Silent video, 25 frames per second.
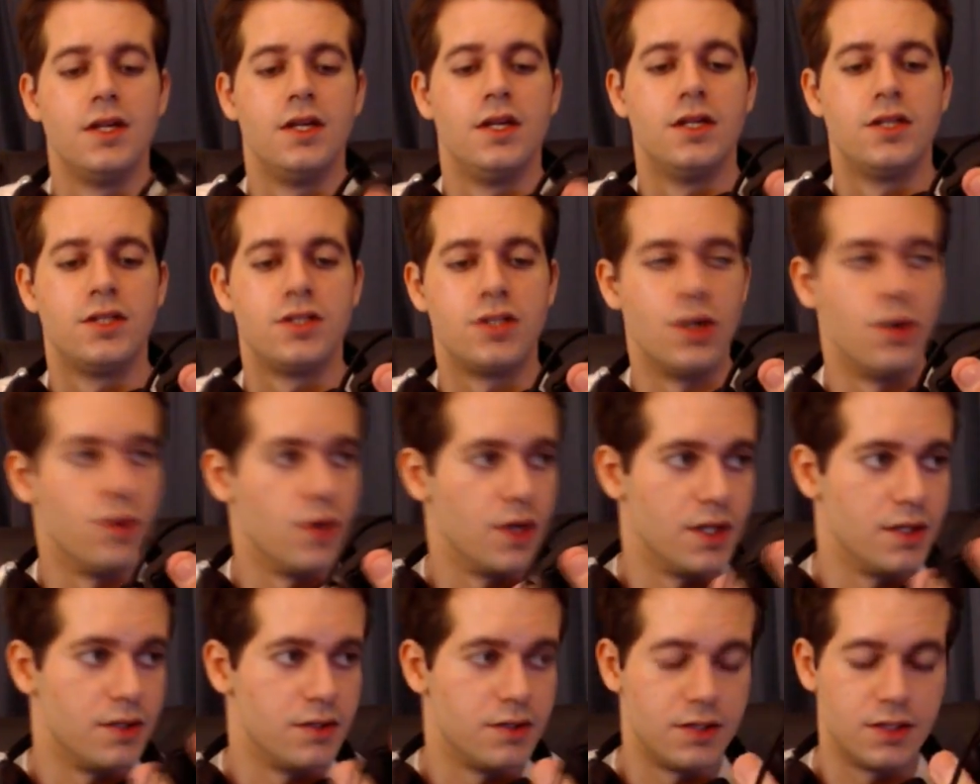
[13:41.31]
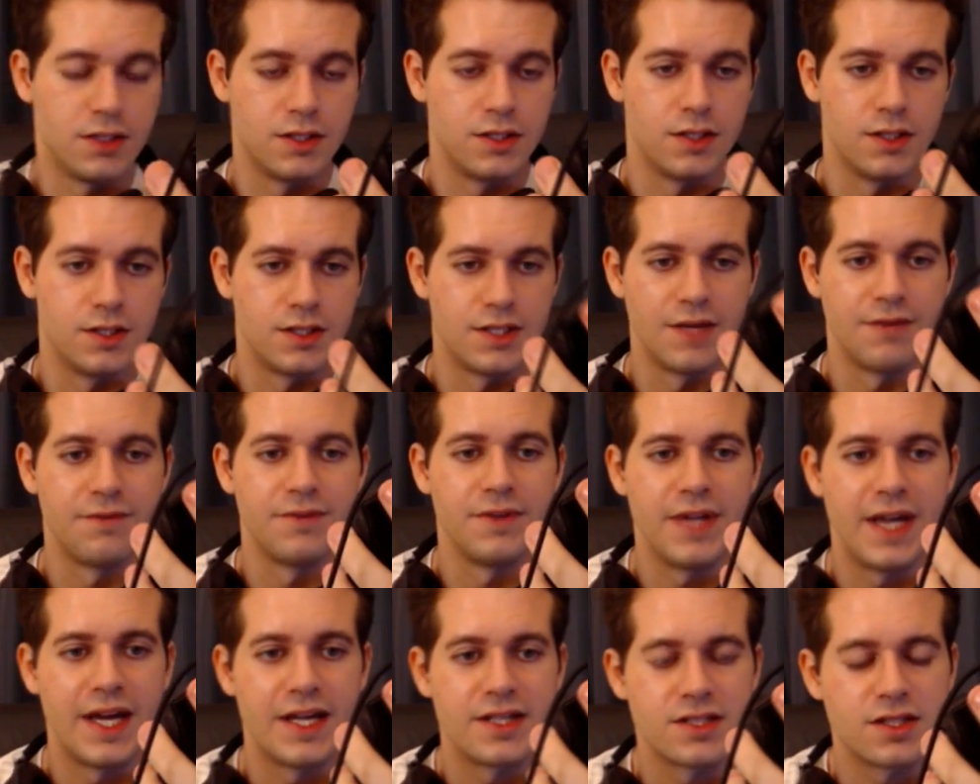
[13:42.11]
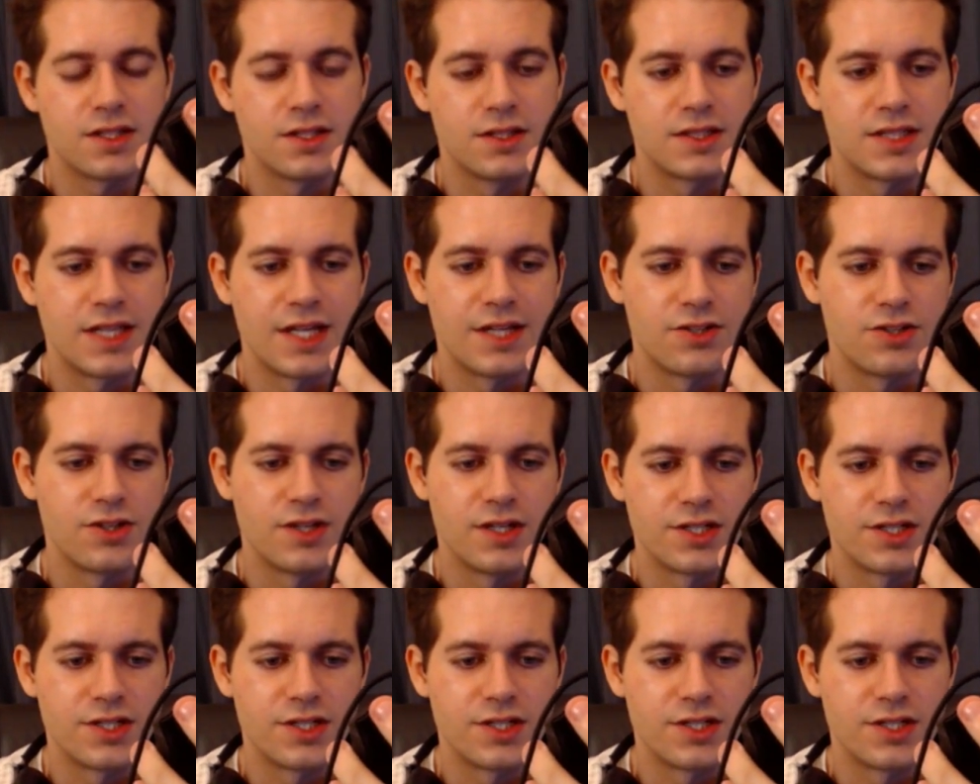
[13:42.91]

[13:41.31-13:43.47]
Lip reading: So it definitely has a good sensor.